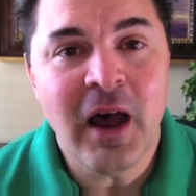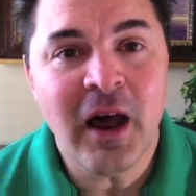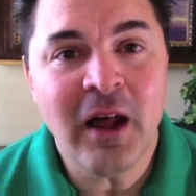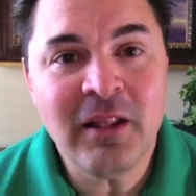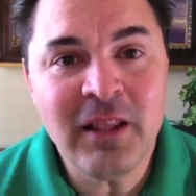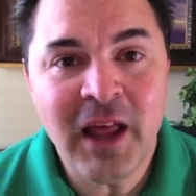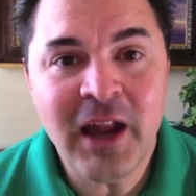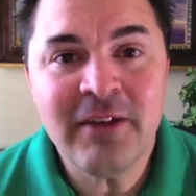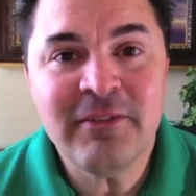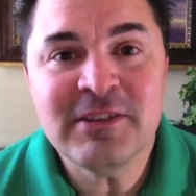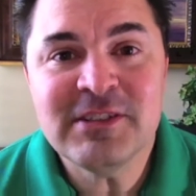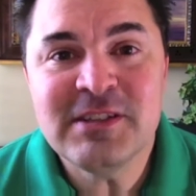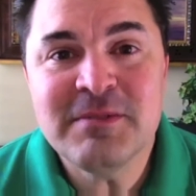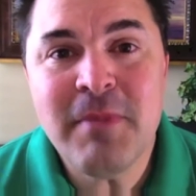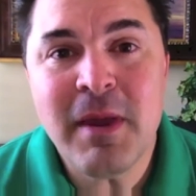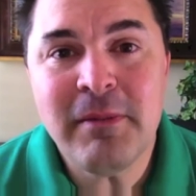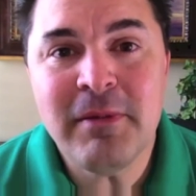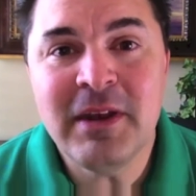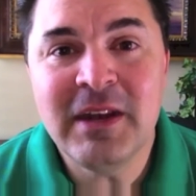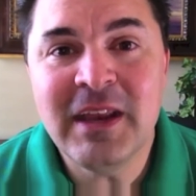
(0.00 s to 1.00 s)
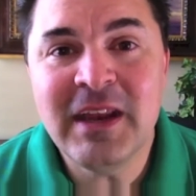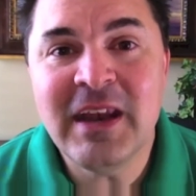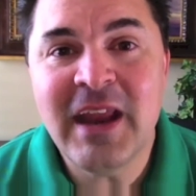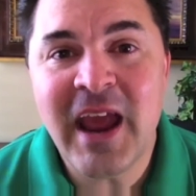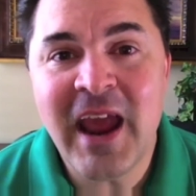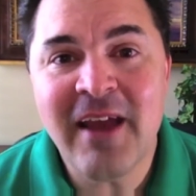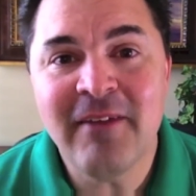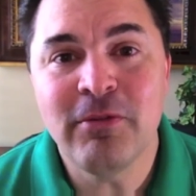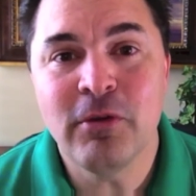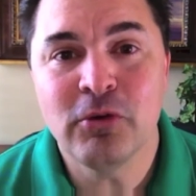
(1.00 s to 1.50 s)
A lot of us maybe didn't
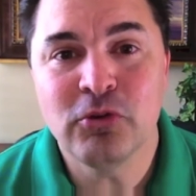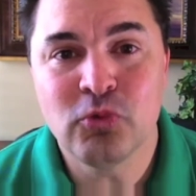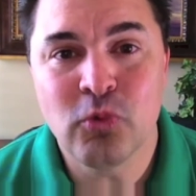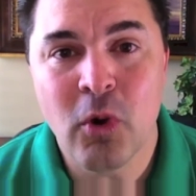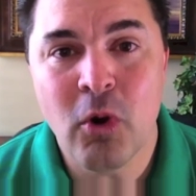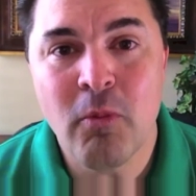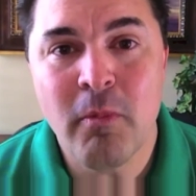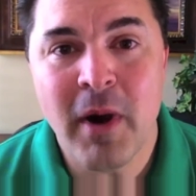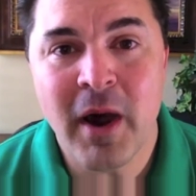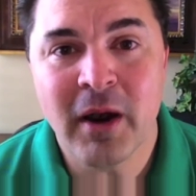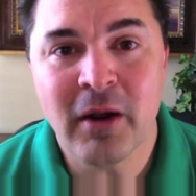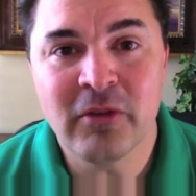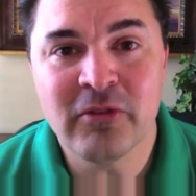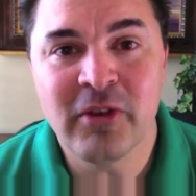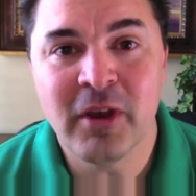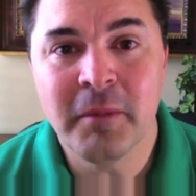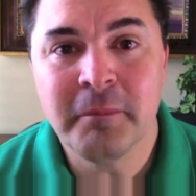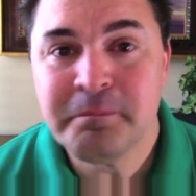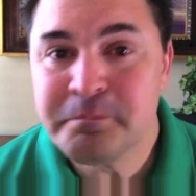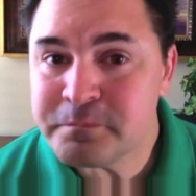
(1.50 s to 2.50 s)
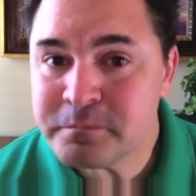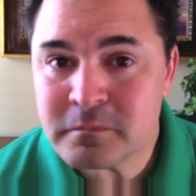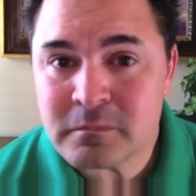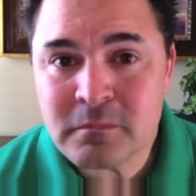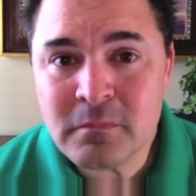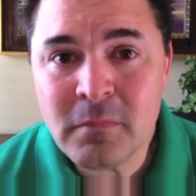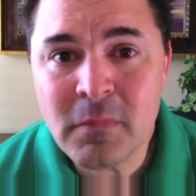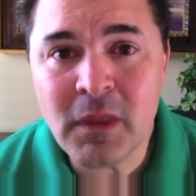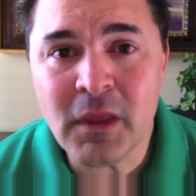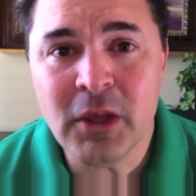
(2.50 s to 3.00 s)
have those role models.
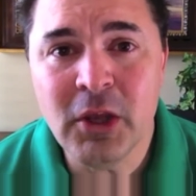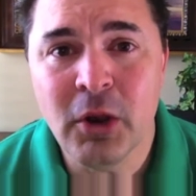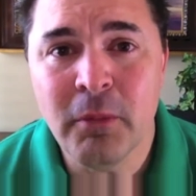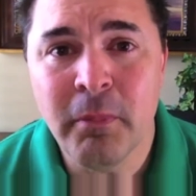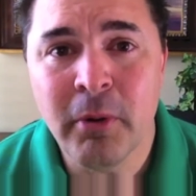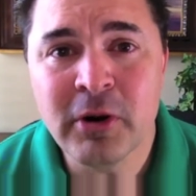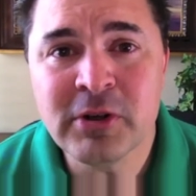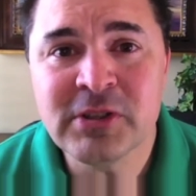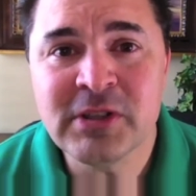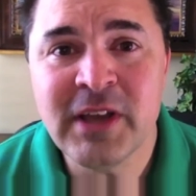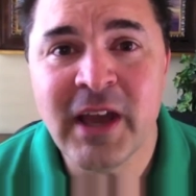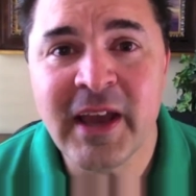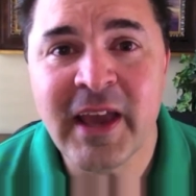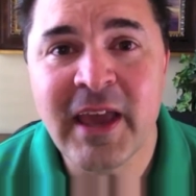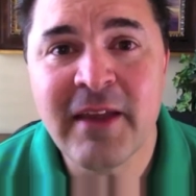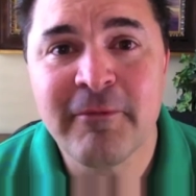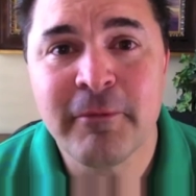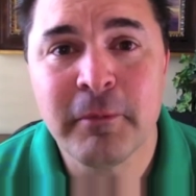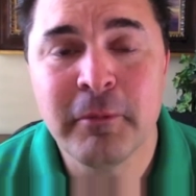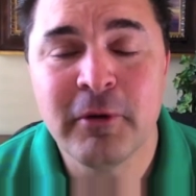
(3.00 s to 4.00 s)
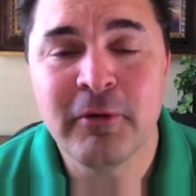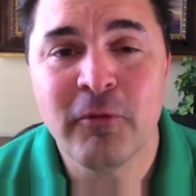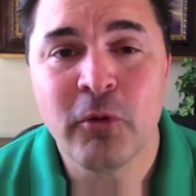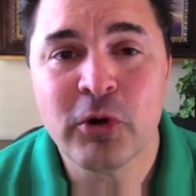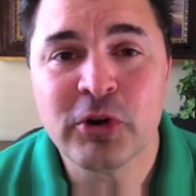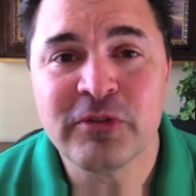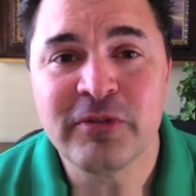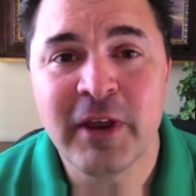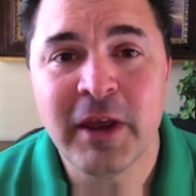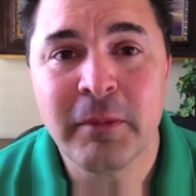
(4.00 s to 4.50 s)
You know, personally, I came from a
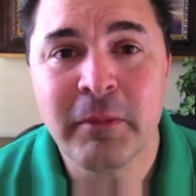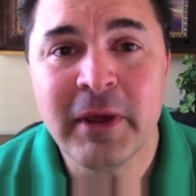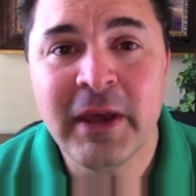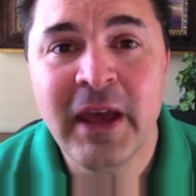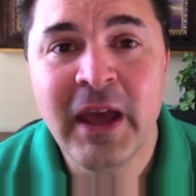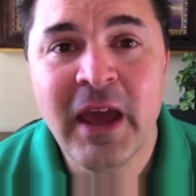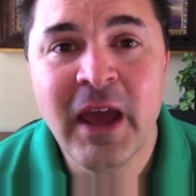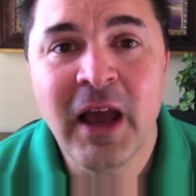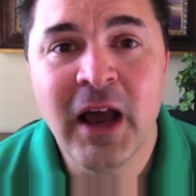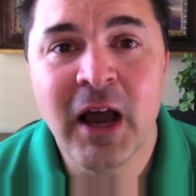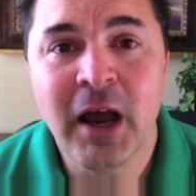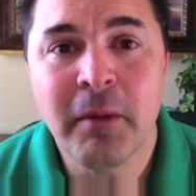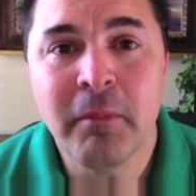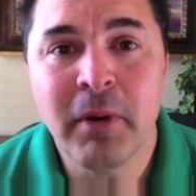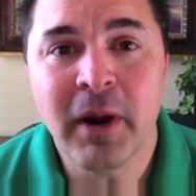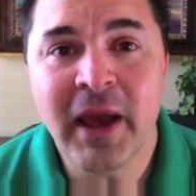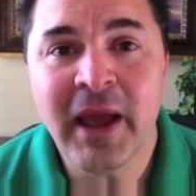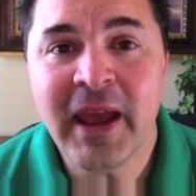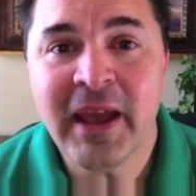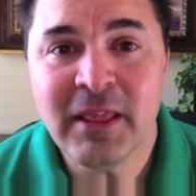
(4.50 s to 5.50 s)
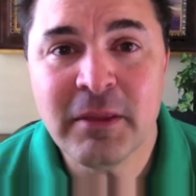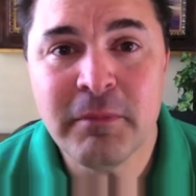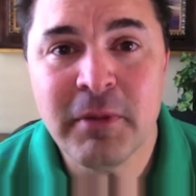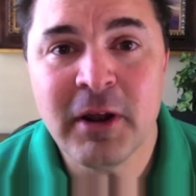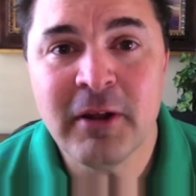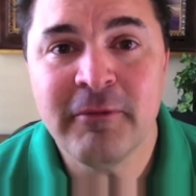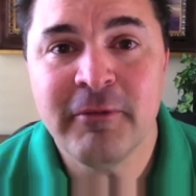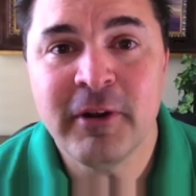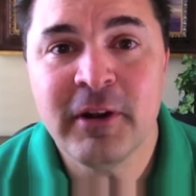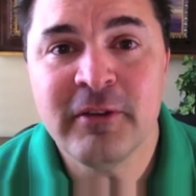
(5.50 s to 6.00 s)
divorced family, but I had the
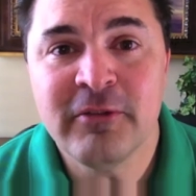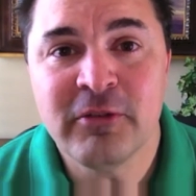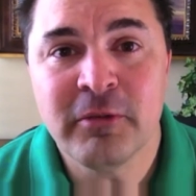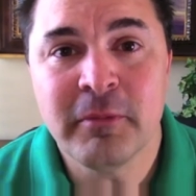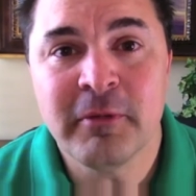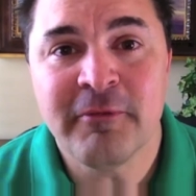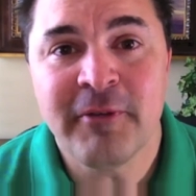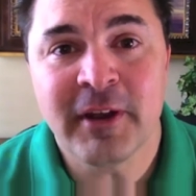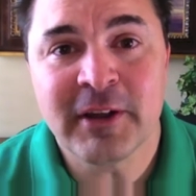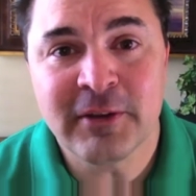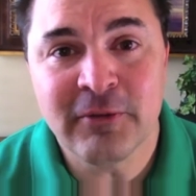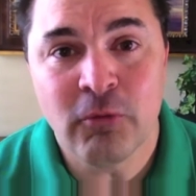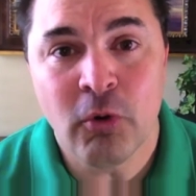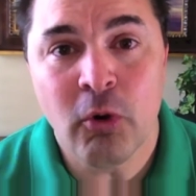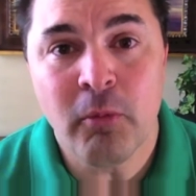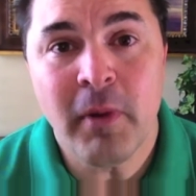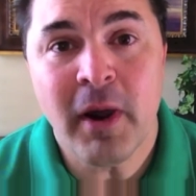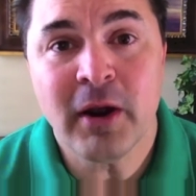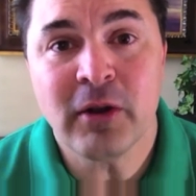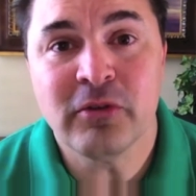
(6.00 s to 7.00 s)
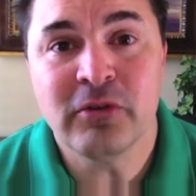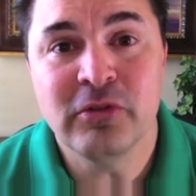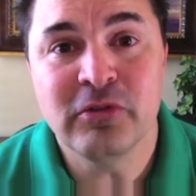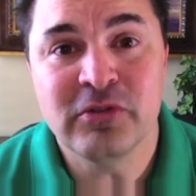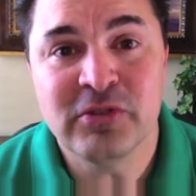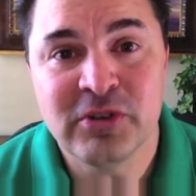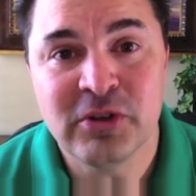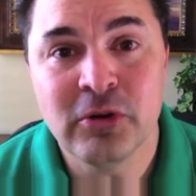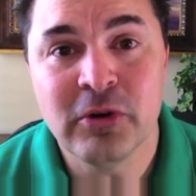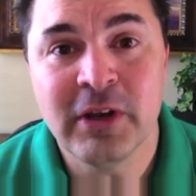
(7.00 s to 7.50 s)
benefit of some effective role models who
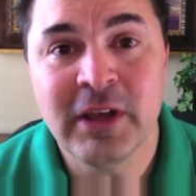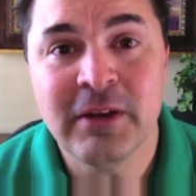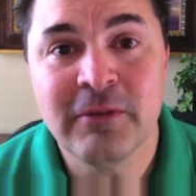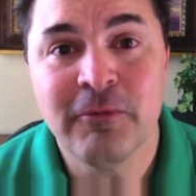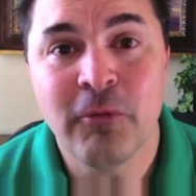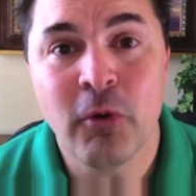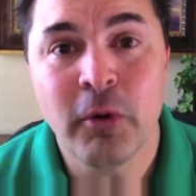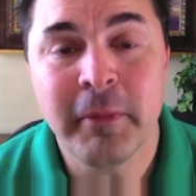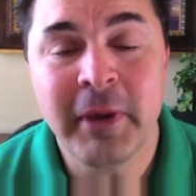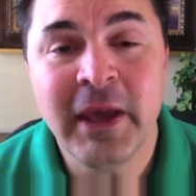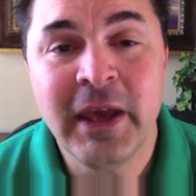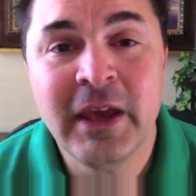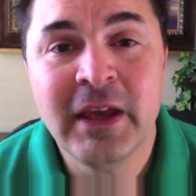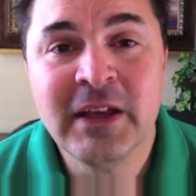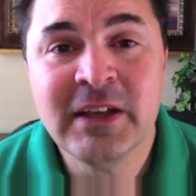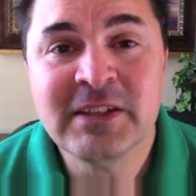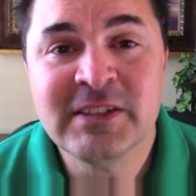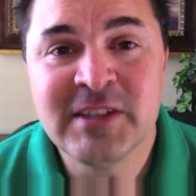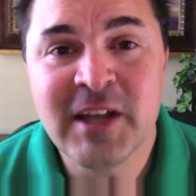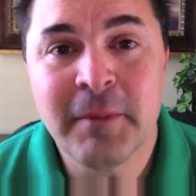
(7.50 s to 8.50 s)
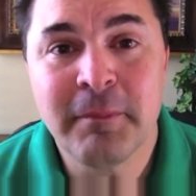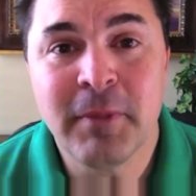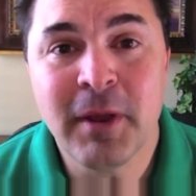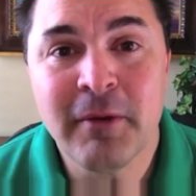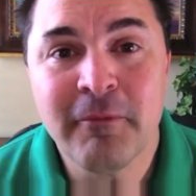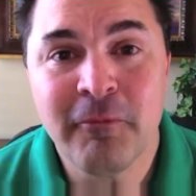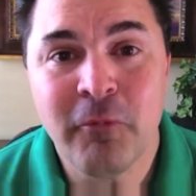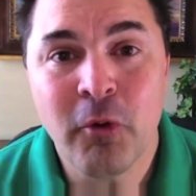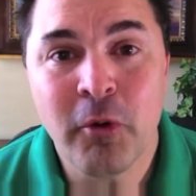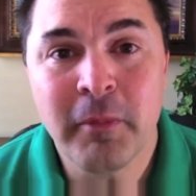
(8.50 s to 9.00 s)
stood in for me, stepped
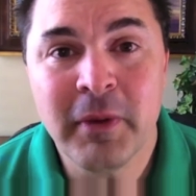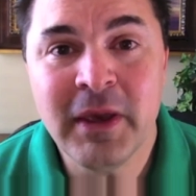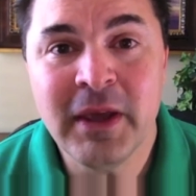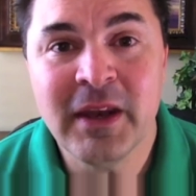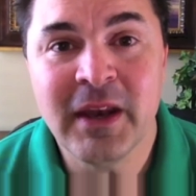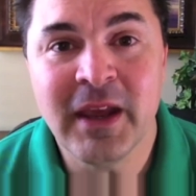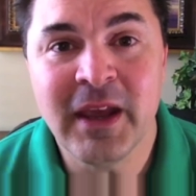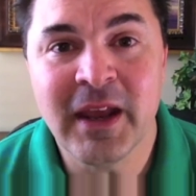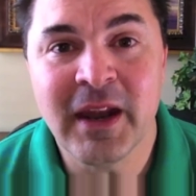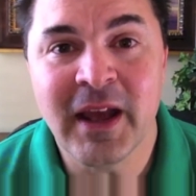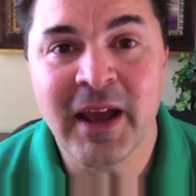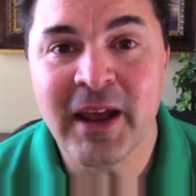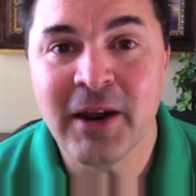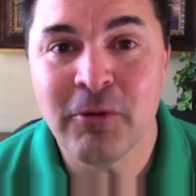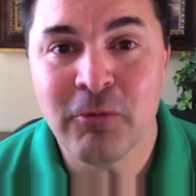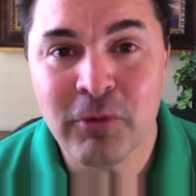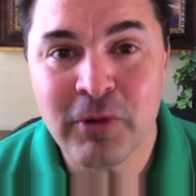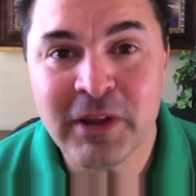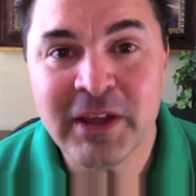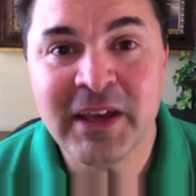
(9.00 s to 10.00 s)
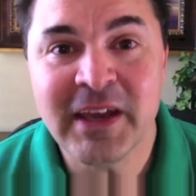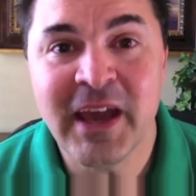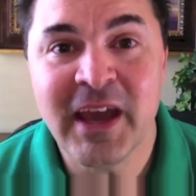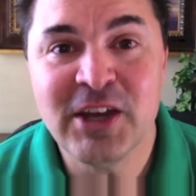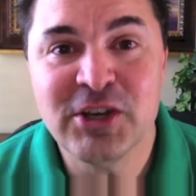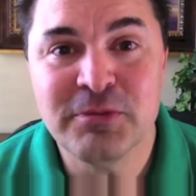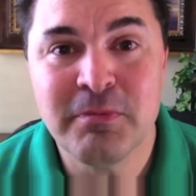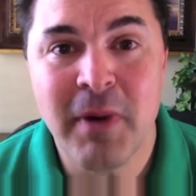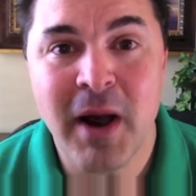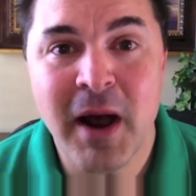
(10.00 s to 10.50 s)
up for me, and I had a really
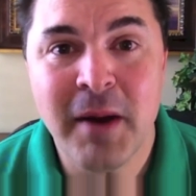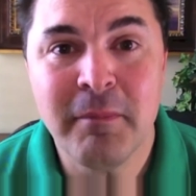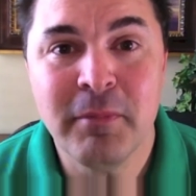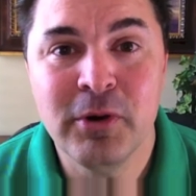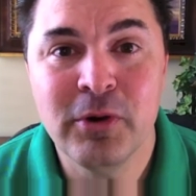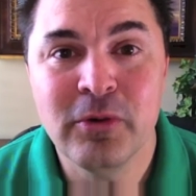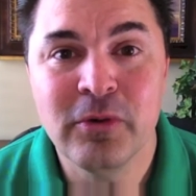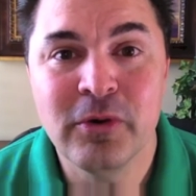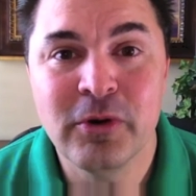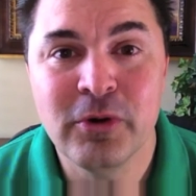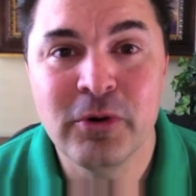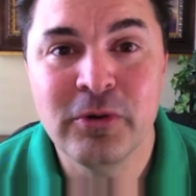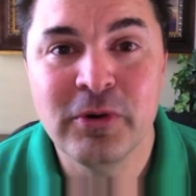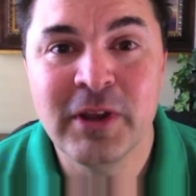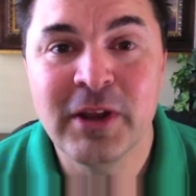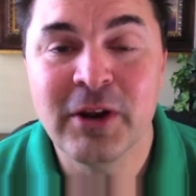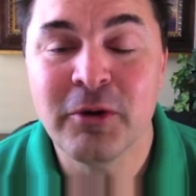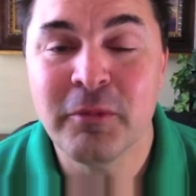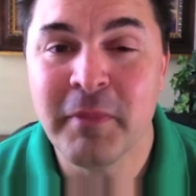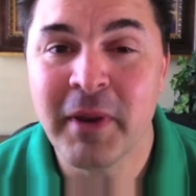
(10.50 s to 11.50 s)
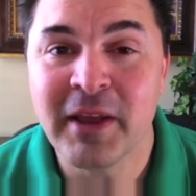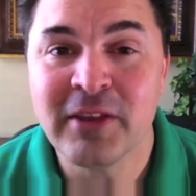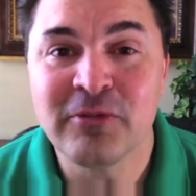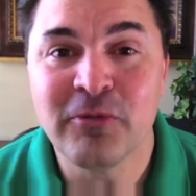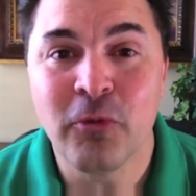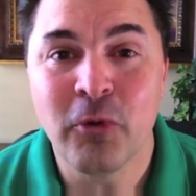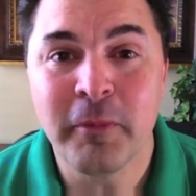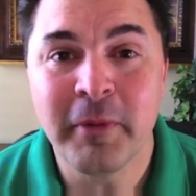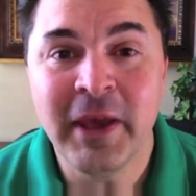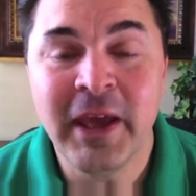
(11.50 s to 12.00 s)
engaged mom who did her best
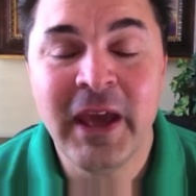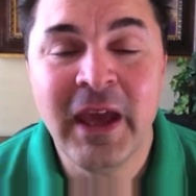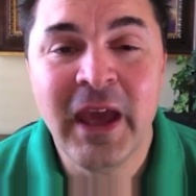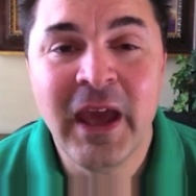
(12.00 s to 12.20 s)
for me.